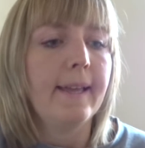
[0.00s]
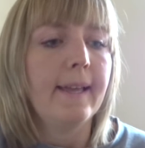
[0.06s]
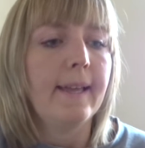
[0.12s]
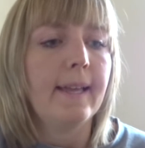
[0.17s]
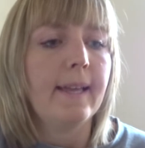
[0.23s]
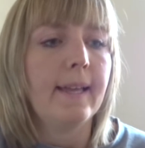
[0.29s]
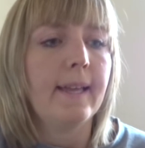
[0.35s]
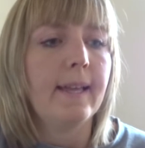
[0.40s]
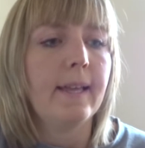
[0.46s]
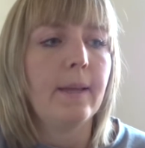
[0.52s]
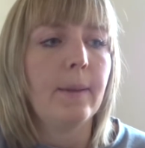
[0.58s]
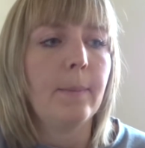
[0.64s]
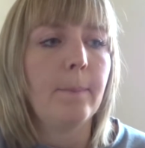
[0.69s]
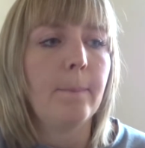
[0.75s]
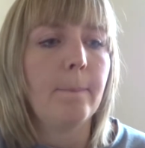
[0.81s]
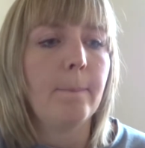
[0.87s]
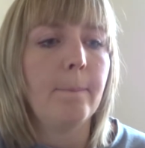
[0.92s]

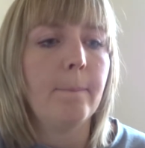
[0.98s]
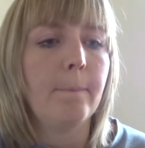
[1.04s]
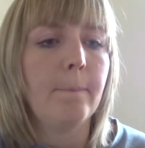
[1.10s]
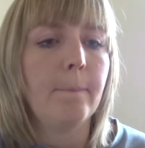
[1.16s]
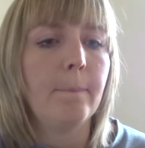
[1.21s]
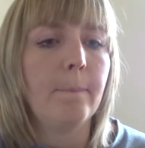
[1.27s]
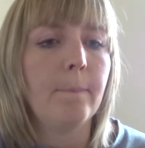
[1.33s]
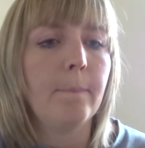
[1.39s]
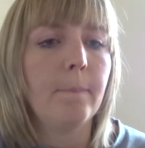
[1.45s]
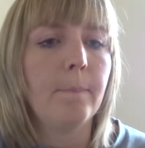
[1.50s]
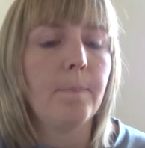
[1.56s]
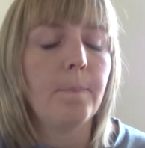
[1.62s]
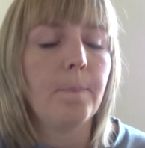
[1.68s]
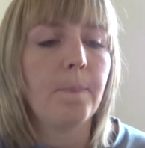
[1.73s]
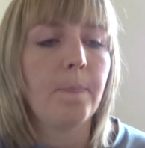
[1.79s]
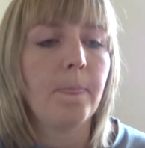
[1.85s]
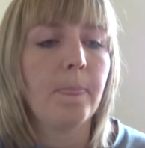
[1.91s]
I
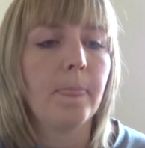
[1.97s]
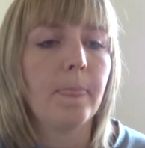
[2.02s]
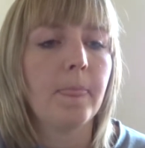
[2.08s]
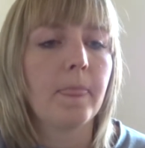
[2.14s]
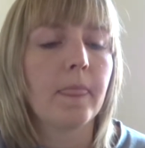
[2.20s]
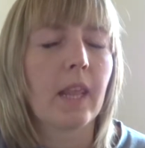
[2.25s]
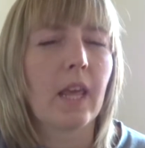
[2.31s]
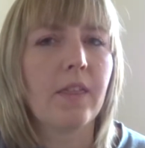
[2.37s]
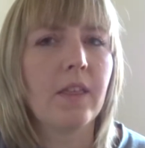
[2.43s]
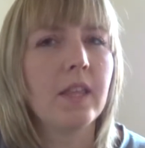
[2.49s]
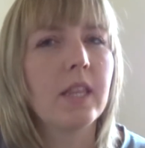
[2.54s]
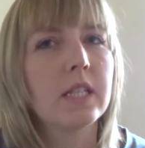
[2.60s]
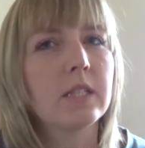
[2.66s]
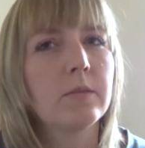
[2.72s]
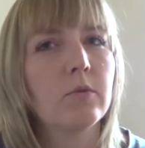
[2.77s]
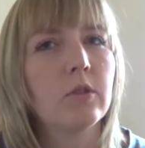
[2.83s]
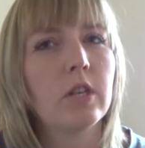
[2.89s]
think
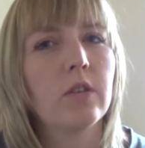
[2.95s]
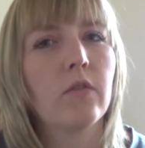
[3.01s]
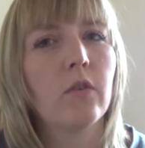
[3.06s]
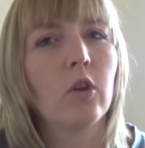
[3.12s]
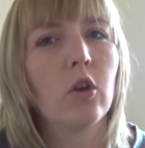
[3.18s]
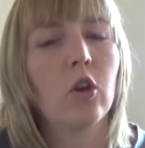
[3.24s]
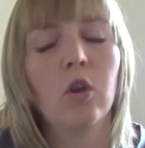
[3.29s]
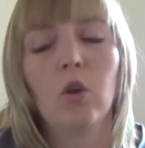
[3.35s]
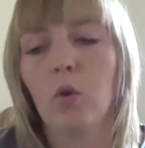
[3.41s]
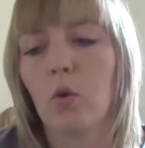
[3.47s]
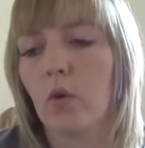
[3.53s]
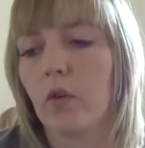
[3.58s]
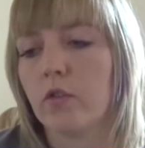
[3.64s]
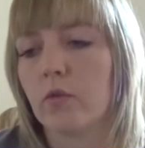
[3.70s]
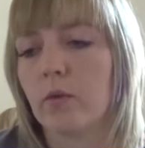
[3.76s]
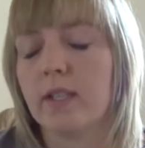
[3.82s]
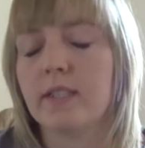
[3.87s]
that's about it for
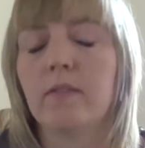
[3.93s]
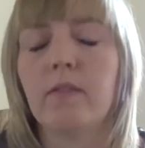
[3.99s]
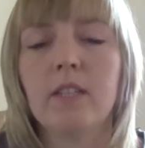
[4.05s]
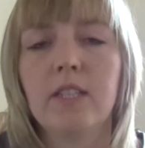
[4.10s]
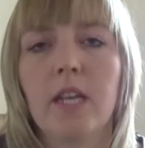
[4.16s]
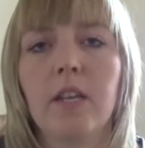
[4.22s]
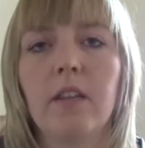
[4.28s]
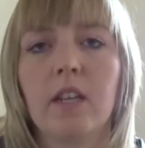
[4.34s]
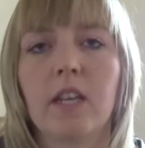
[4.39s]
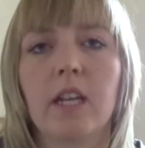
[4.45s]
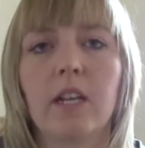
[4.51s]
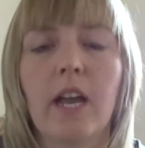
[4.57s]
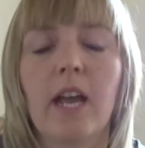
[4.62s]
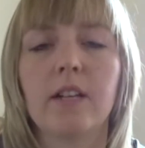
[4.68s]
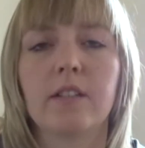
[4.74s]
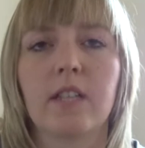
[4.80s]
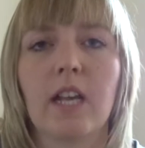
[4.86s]
clothes wise. If there's anything
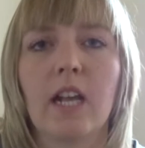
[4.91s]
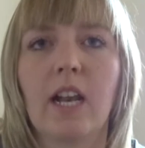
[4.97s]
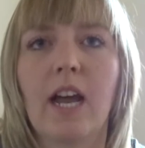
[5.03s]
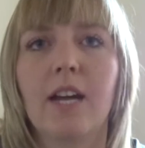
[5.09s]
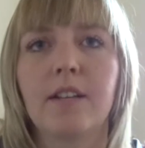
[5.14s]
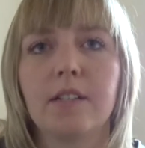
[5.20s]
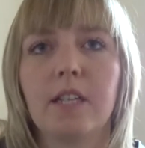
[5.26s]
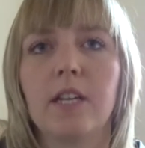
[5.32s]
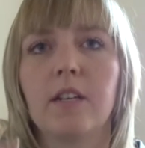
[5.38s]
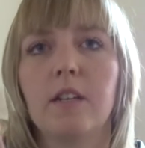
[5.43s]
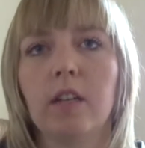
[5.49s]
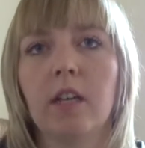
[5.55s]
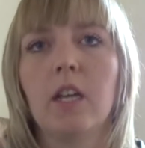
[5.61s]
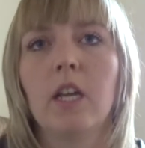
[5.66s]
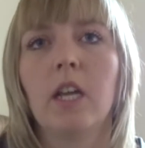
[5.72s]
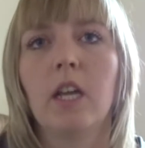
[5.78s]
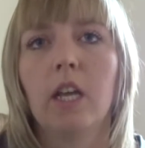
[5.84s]
else, I'll add in
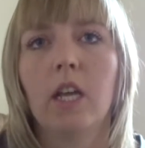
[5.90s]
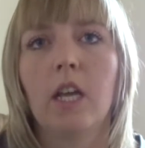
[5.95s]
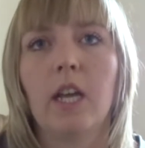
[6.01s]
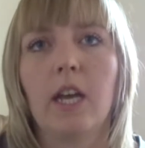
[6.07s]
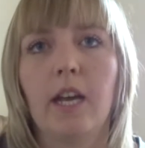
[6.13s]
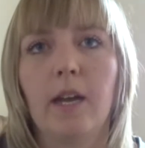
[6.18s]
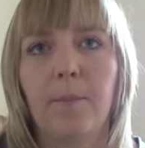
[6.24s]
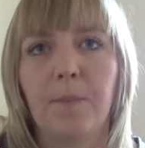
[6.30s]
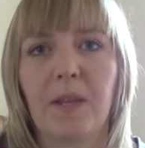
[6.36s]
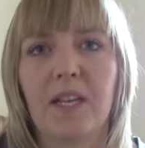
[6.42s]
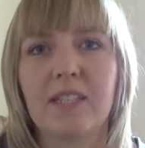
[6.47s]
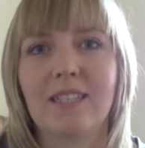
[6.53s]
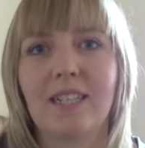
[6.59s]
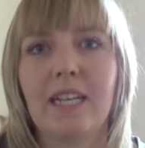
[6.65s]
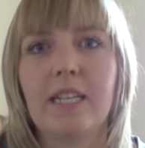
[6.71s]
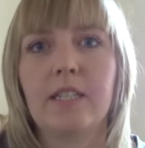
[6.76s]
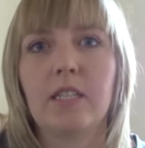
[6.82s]

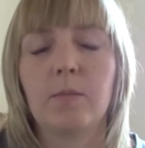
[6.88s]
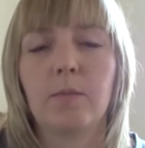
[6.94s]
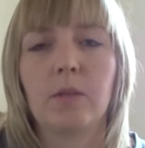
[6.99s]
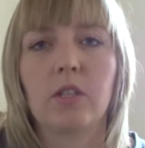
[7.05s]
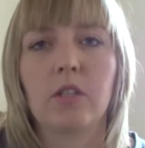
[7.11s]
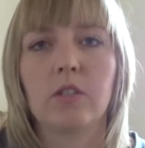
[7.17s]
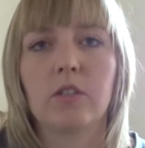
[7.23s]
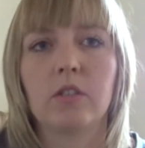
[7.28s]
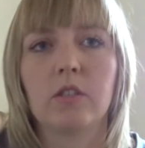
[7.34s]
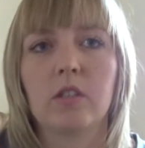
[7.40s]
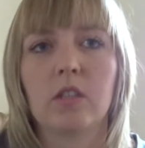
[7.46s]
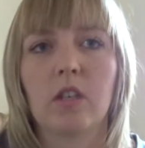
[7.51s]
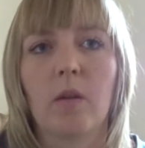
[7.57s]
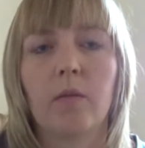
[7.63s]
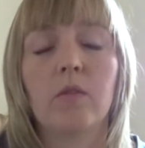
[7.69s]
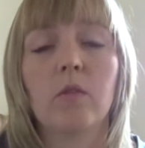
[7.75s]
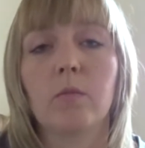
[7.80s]
as a list,
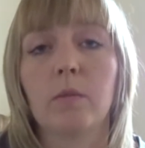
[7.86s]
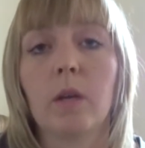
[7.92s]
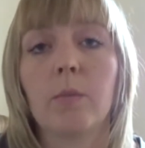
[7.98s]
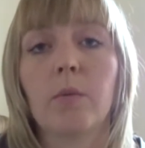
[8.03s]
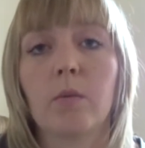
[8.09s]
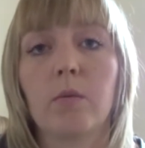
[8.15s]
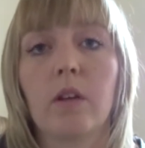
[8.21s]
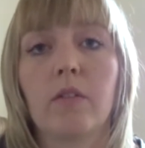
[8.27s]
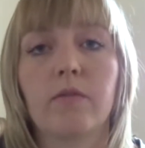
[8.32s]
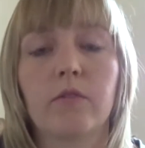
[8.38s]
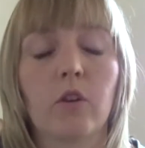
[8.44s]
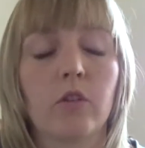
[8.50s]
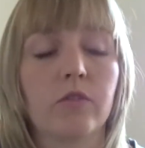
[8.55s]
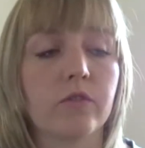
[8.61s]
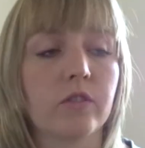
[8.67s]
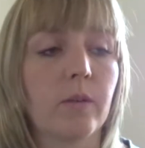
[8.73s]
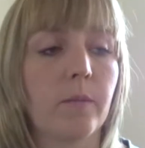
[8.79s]
because I know me, I probably have
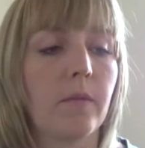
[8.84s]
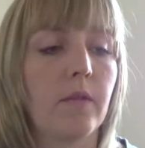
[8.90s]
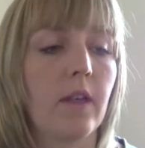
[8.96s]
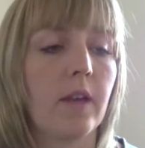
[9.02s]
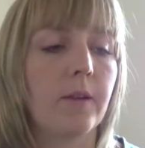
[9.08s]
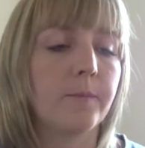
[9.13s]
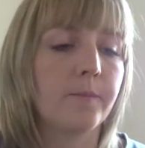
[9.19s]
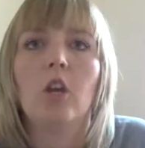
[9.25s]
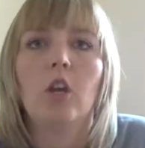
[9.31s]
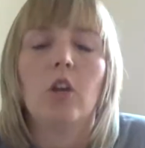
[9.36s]
forgotten something.